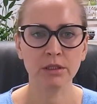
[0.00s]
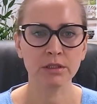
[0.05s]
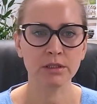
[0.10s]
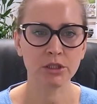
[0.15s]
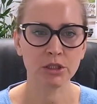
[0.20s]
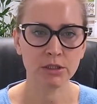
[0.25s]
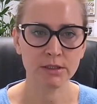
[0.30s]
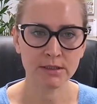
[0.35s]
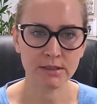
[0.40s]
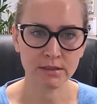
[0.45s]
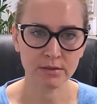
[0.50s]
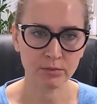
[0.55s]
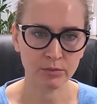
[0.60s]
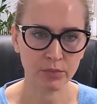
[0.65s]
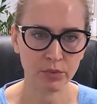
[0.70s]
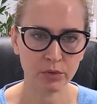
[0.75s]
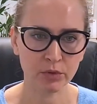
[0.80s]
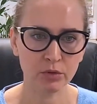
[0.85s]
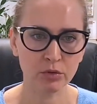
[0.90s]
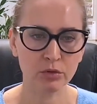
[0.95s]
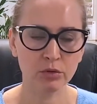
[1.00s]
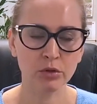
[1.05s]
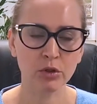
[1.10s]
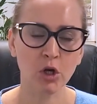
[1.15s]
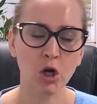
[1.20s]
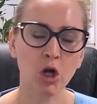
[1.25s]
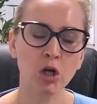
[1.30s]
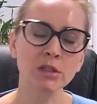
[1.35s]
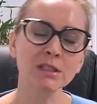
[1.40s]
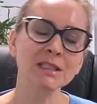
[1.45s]
these are
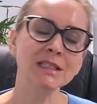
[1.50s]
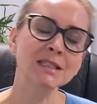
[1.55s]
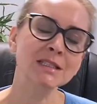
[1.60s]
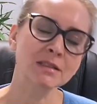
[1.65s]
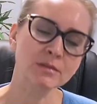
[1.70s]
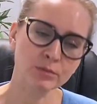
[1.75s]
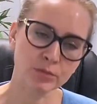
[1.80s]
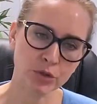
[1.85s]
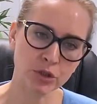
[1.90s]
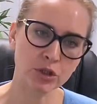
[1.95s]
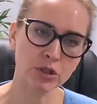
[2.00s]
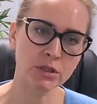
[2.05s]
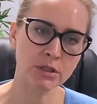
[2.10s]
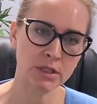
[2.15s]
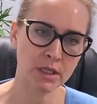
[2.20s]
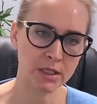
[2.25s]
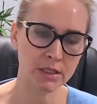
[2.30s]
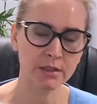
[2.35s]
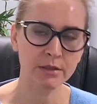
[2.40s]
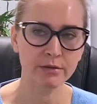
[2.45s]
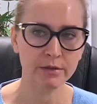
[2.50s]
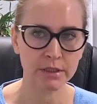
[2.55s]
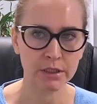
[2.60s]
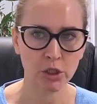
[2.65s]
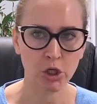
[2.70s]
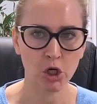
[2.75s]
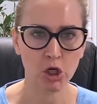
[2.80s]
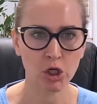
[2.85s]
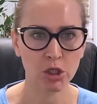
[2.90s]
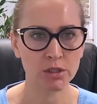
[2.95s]
on a simpler side green
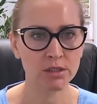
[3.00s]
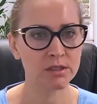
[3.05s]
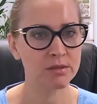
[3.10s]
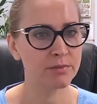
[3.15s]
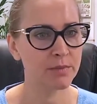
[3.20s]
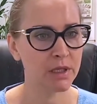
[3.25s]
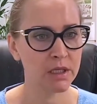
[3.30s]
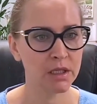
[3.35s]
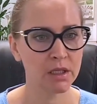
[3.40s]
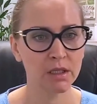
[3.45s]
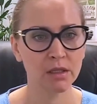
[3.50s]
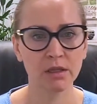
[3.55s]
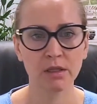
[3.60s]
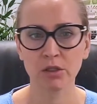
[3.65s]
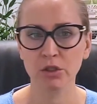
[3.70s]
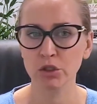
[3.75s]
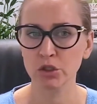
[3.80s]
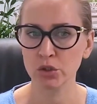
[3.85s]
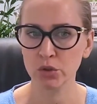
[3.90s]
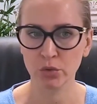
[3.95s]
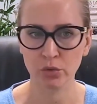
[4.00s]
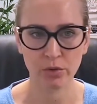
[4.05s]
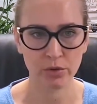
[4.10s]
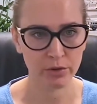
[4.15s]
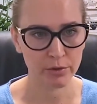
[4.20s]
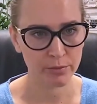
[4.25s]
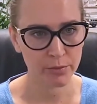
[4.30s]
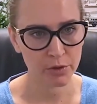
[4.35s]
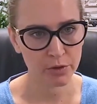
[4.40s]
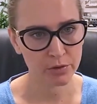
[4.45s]
cards, meaning there's no
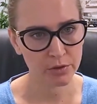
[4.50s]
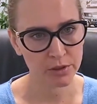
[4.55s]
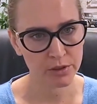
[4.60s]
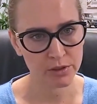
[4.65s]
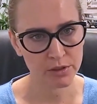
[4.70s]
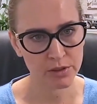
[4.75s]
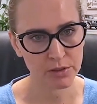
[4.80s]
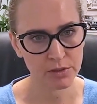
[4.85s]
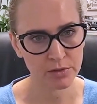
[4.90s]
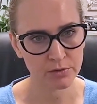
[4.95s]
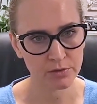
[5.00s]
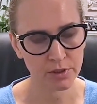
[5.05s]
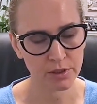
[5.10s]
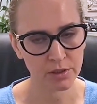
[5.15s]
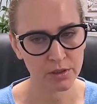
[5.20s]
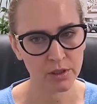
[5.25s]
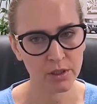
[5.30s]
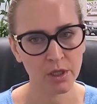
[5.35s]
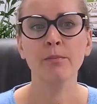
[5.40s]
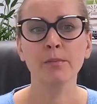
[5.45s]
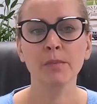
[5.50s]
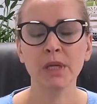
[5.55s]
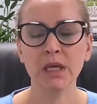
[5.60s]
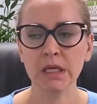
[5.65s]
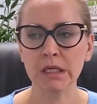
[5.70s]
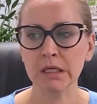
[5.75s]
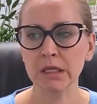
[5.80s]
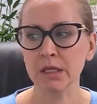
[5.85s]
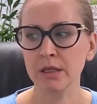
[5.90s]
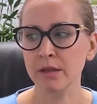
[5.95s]
criminal history,
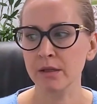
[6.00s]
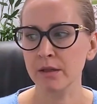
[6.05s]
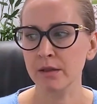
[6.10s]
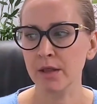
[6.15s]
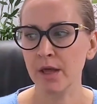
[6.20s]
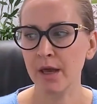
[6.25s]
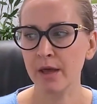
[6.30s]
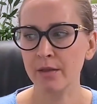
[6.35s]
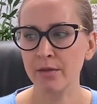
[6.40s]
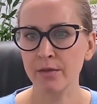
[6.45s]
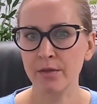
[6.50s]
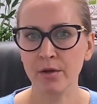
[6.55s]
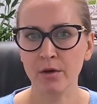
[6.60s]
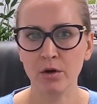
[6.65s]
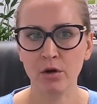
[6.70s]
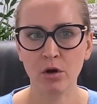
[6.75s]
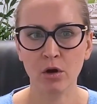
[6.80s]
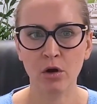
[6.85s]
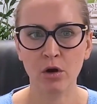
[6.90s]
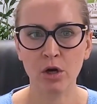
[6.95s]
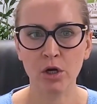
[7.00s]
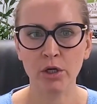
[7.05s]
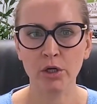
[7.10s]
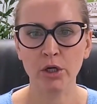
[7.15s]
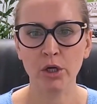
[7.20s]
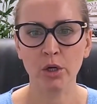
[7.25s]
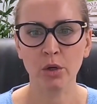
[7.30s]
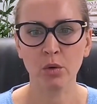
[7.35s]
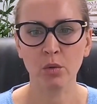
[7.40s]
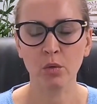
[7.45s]
meaning that there are
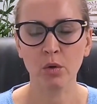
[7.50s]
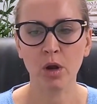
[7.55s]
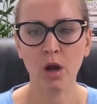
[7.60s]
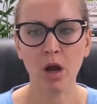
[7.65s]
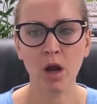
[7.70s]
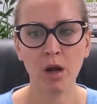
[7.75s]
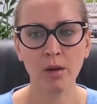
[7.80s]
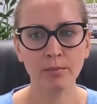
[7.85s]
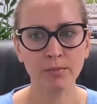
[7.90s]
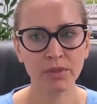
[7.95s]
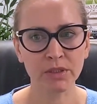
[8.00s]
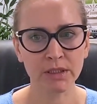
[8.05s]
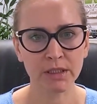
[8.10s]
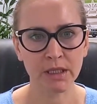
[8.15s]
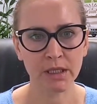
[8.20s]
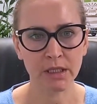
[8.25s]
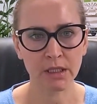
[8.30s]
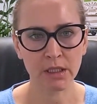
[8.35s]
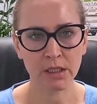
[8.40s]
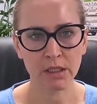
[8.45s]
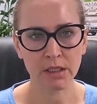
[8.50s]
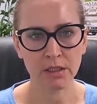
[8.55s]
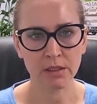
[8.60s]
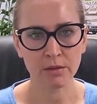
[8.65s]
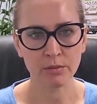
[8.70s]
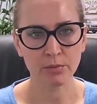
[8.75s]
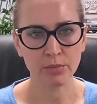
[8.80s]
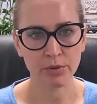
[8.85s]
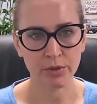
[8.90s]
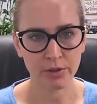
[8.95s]
no
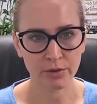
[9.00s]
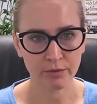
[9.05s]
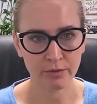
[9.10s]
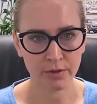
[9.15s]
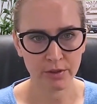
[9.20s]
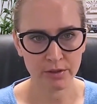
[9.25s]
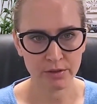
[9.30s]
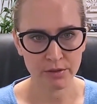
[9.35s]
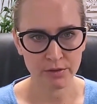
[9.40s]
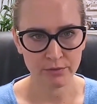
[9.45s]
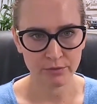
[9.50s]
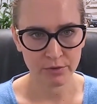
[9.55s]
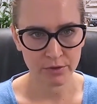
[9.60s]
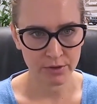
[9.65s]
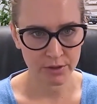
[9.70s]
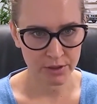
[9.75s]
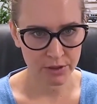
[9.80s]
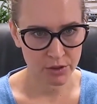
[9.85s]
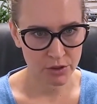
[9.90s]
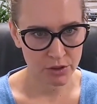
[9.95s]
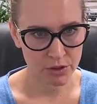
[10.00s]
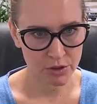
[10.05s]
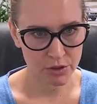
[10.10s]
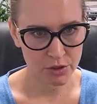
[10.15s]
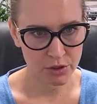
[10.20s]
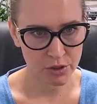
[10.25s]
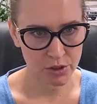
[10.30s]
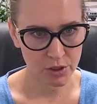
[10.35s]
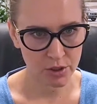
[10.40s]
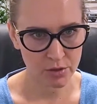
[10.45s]
complicated previous
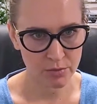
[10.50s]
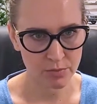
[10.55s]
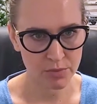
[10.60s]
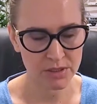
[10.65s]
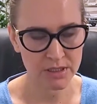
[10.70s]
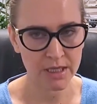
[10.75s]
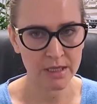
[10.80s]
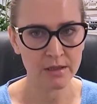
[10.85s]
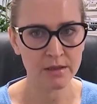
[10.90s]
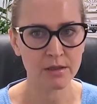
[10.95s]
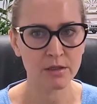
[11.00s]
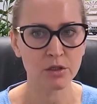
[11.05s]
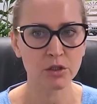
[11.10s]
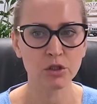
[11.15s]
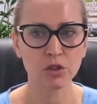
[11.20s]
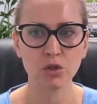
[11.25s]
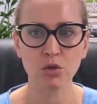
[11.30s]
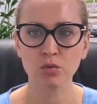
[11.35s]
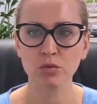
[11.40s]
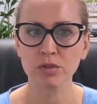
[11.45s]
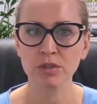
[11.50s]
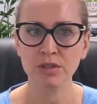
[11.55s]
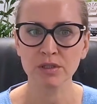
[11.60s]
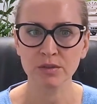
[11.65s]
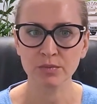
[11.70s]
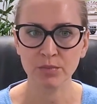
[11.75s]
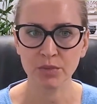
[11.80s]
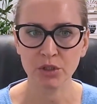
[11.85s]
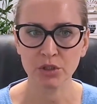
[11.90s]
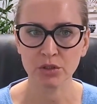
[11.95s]
relationships, and there's no
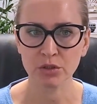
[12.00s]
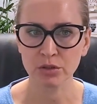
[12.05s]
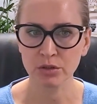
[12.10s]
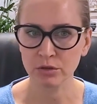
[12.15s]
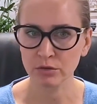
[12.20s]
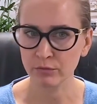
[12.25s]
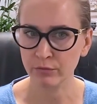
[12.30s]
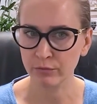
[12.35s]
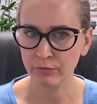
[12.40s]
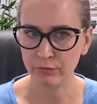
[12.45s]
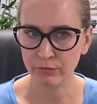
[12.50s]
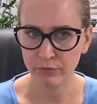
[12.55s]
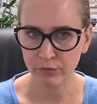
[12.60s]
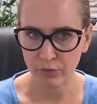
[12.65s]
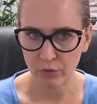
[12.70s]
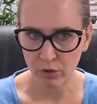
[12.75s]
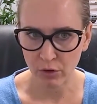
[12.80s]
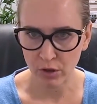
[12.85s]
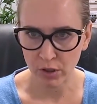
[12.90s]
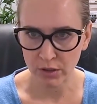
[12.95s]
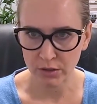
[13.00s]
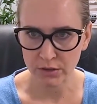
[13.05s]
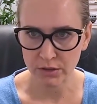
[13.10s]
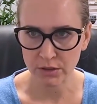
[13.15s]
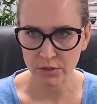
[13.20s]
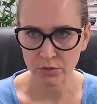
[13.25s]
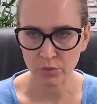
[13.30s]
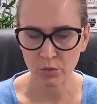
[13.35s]
suspicions of fraud